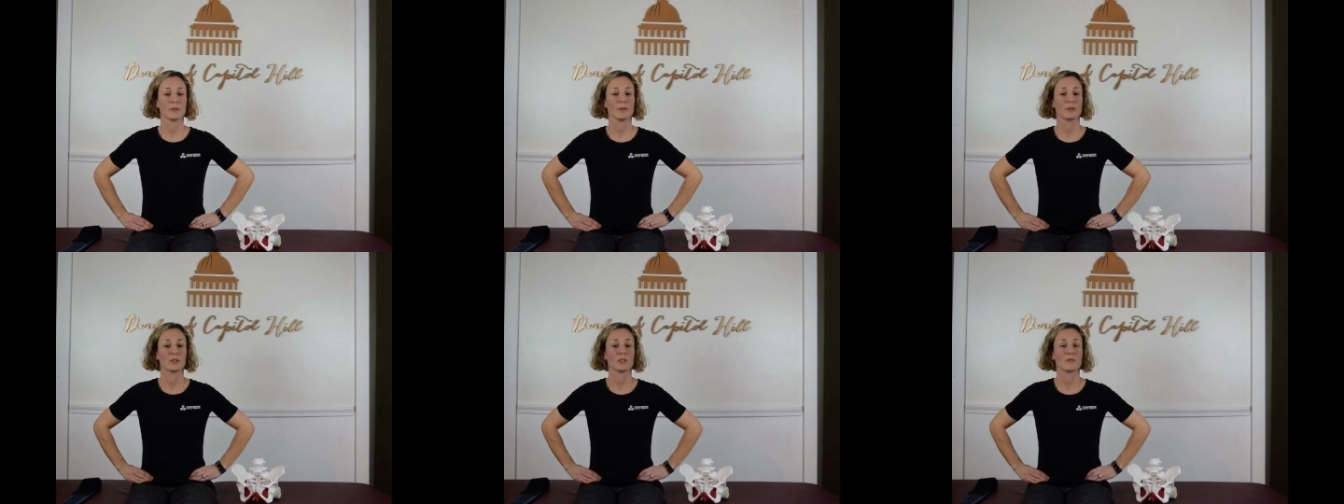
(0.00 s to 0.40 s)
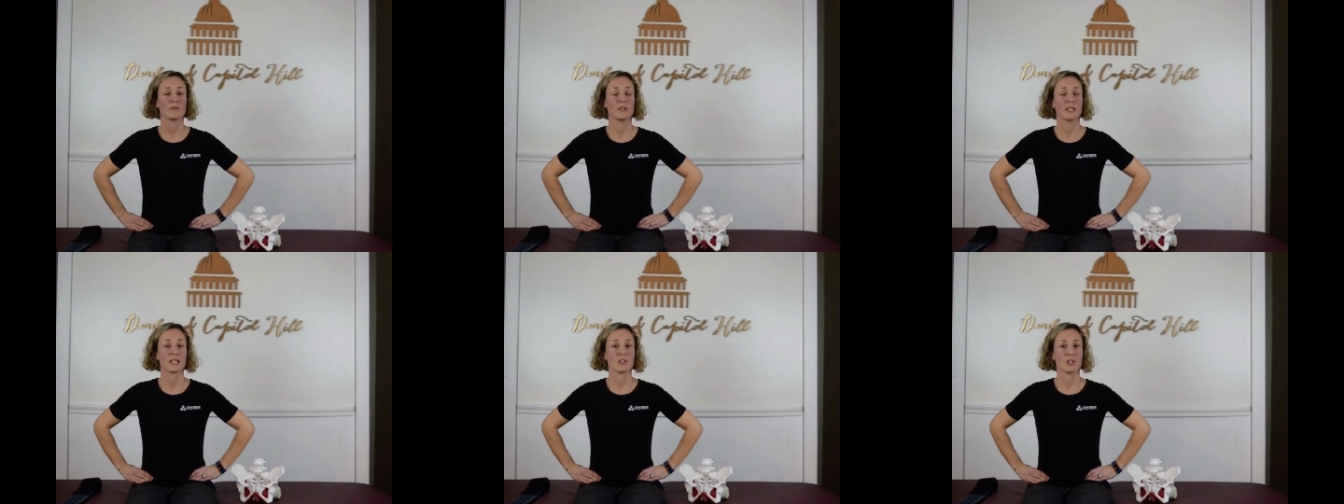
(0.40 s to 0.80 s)
Just
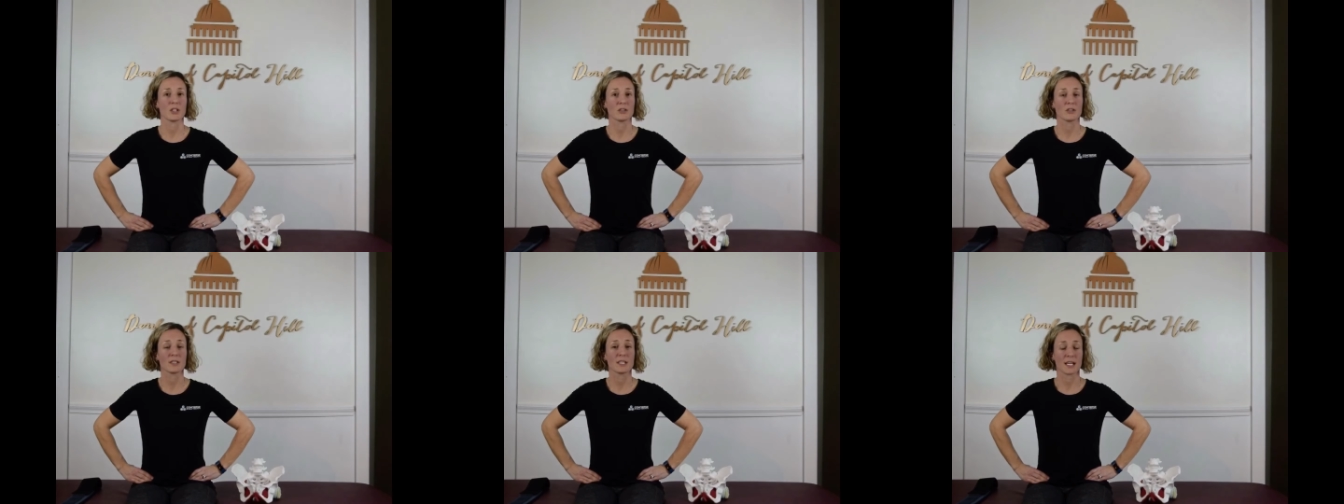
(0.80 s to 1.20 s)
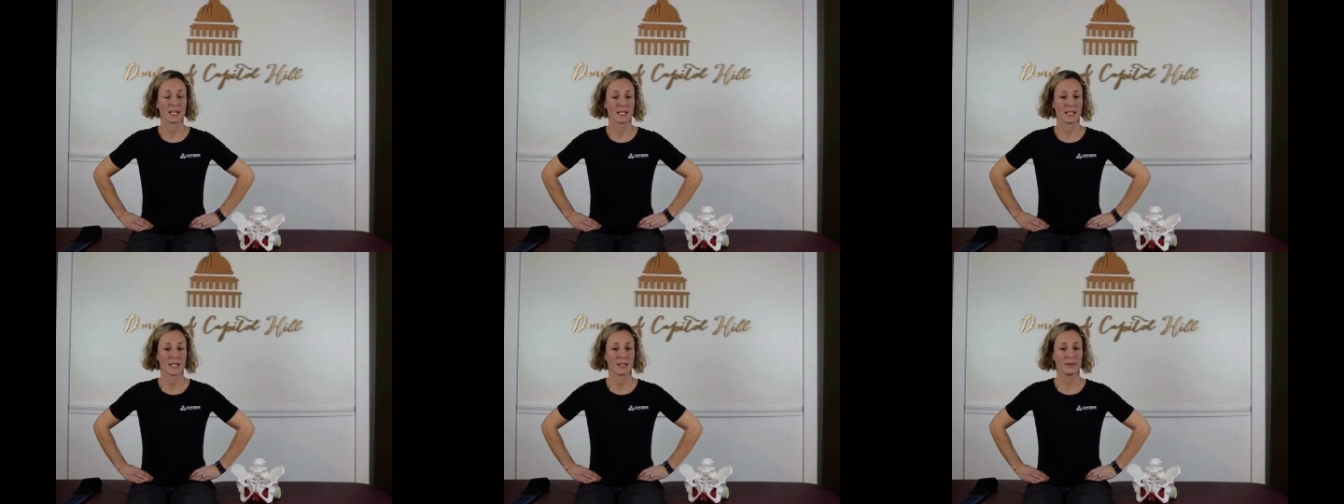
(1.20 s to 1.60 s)
feeling a gentle
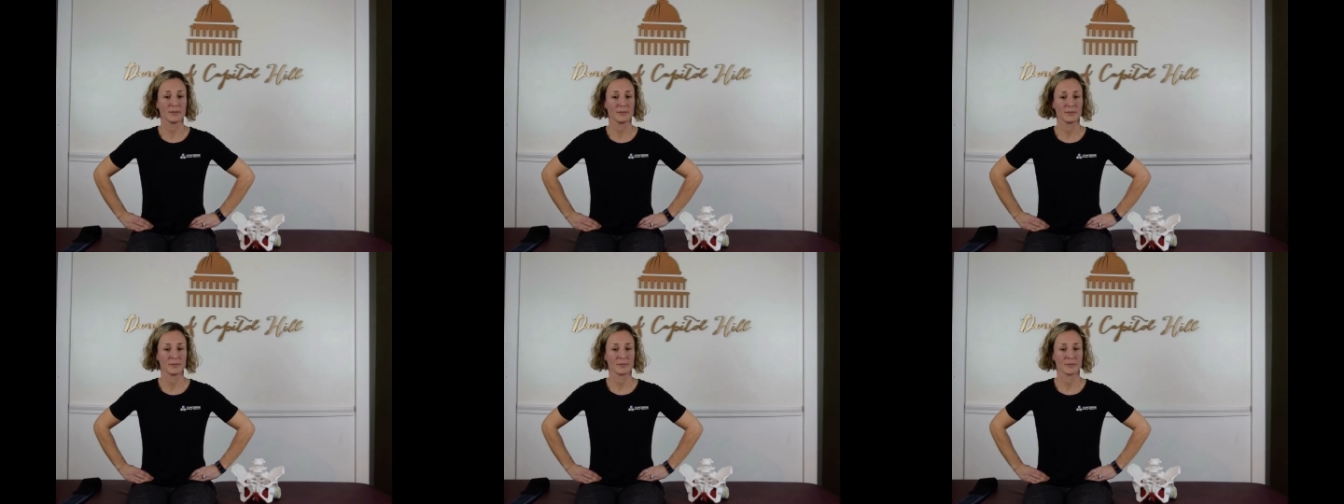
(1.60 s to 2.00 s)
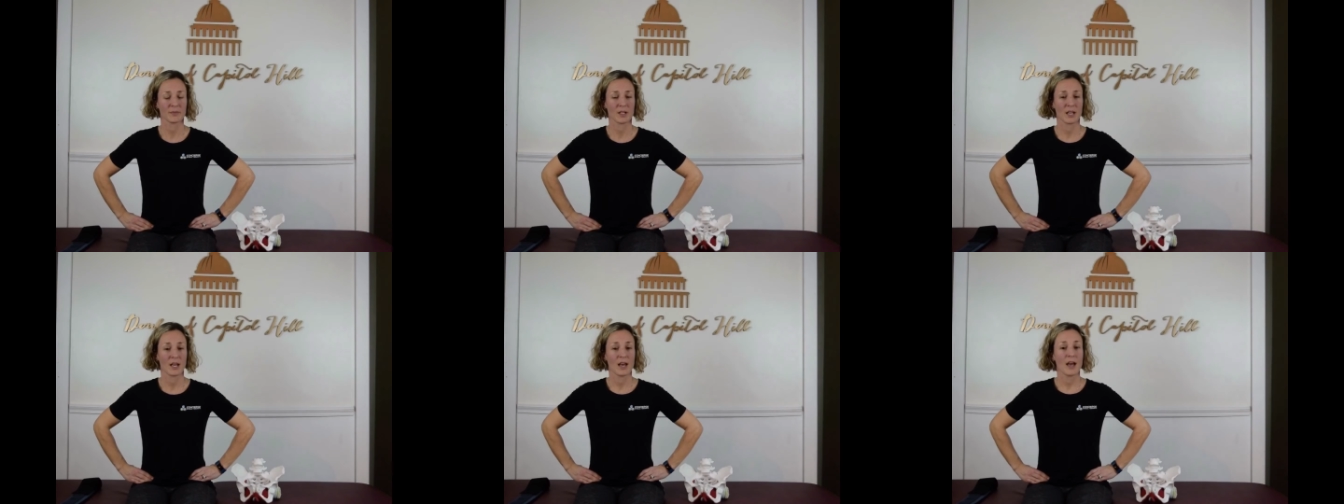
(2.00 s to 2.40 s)
tightening.
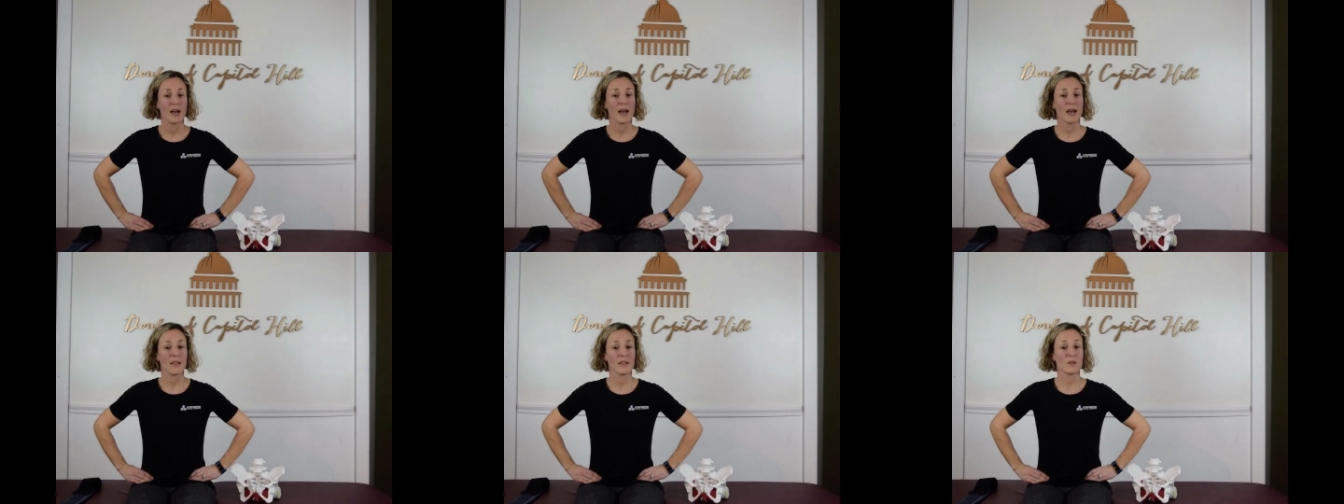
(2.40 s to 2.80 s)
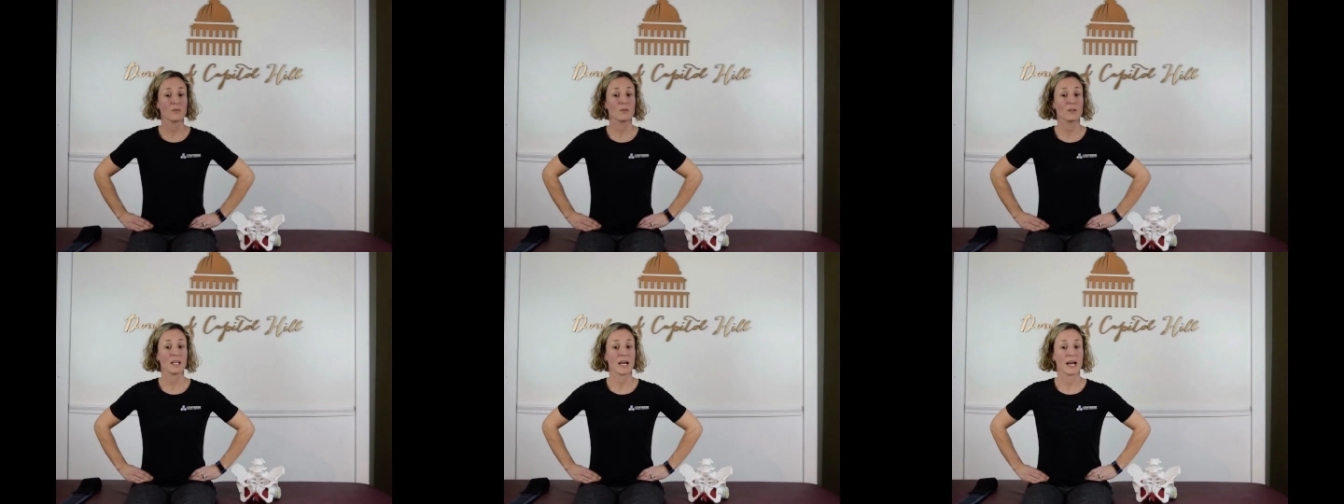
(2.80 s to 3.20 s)
And then
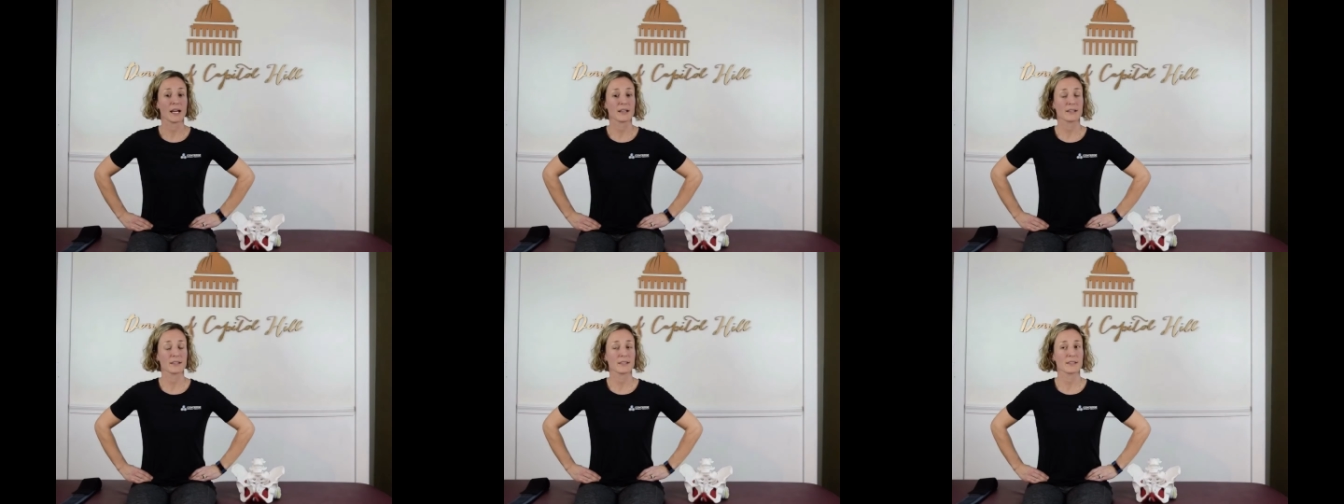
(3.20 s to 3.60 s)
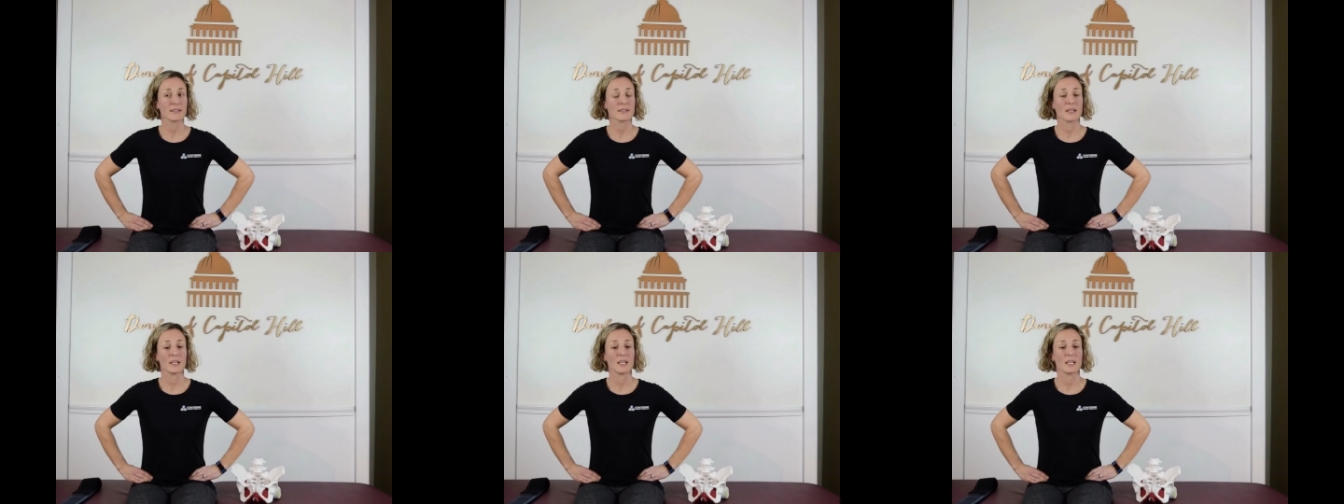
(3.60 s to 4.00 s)

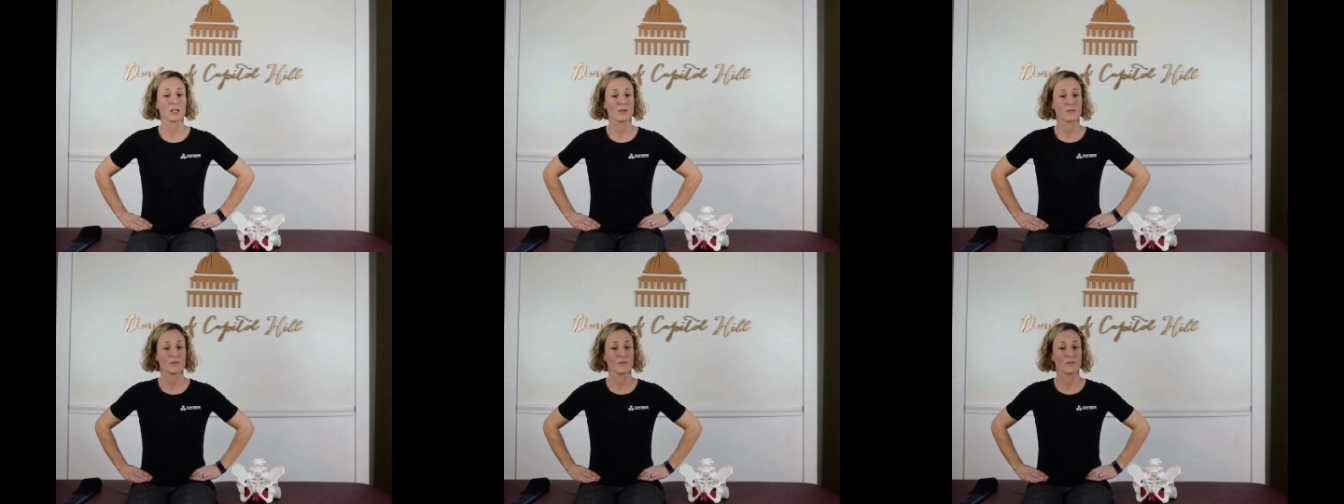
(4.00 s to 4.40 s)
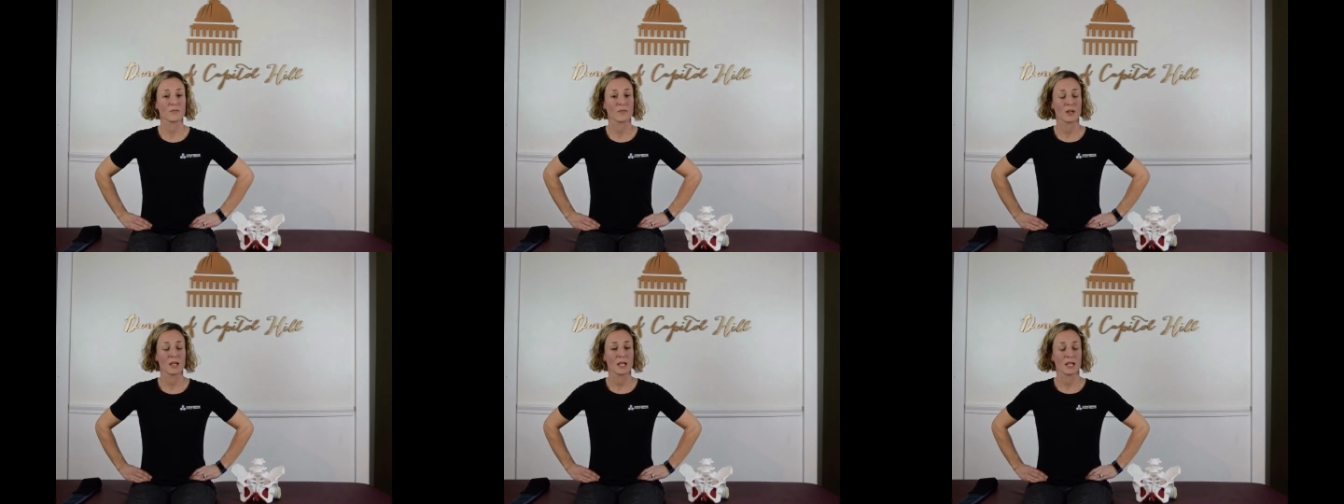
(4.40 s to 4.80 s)
relax, and it can
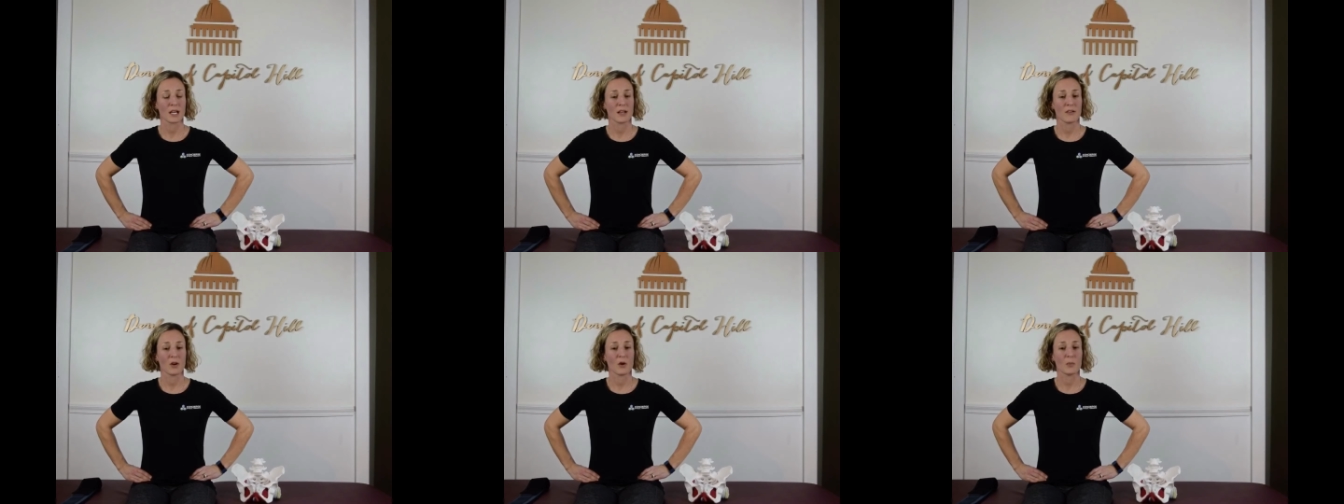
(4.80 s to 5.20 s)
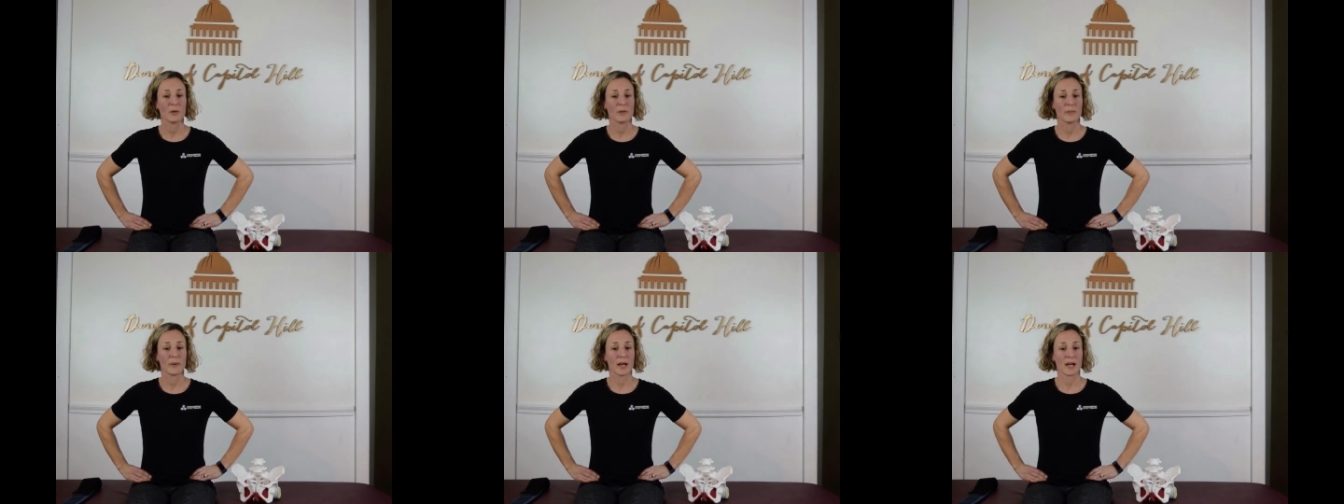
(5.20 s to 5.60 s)
kind of
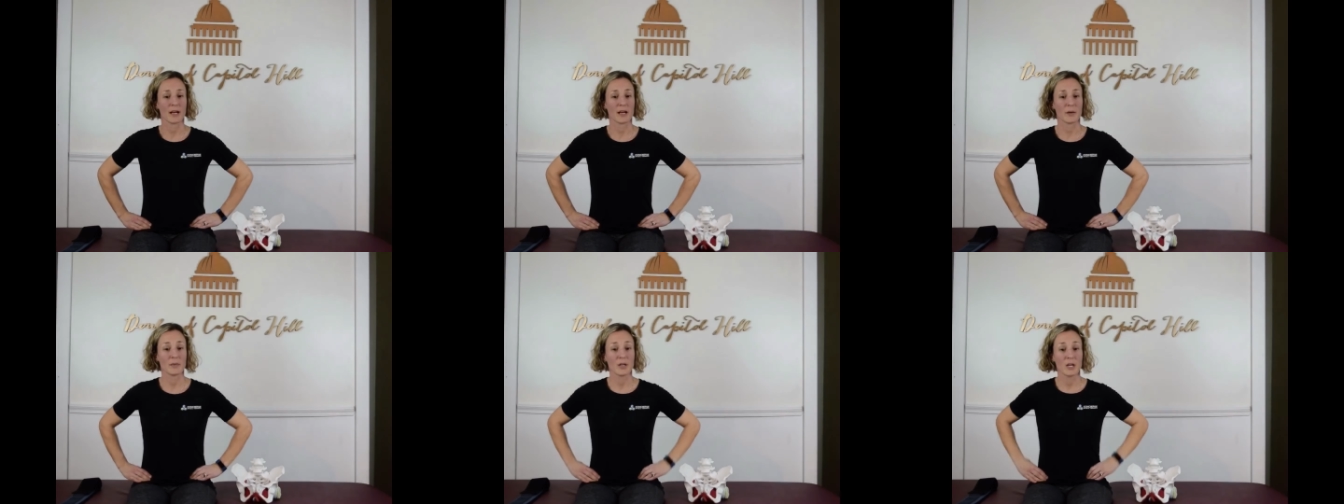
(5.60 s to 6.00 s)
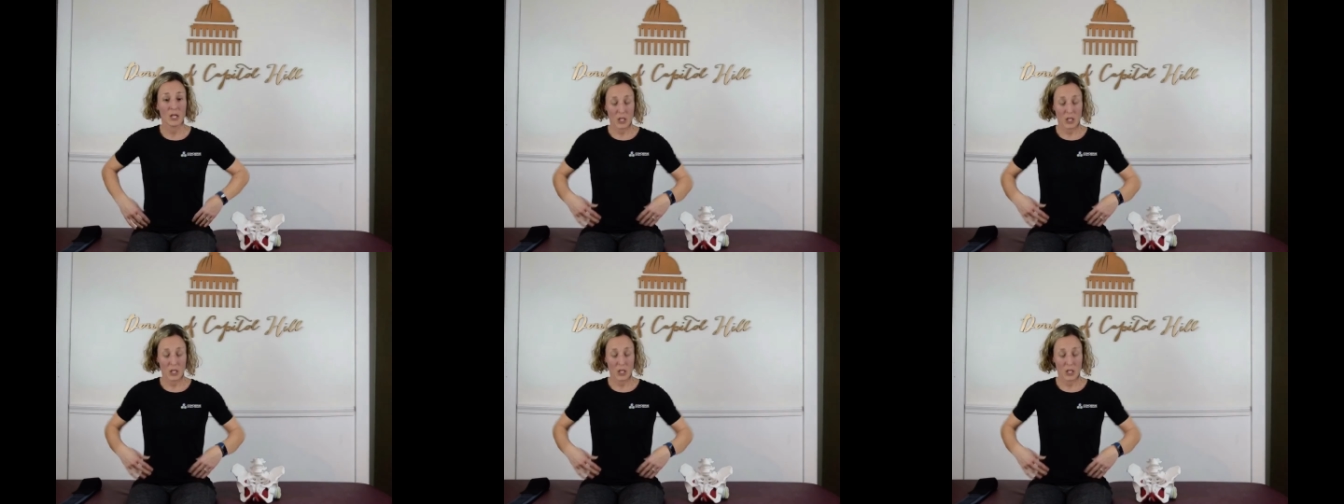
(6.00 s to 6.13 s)
open back up.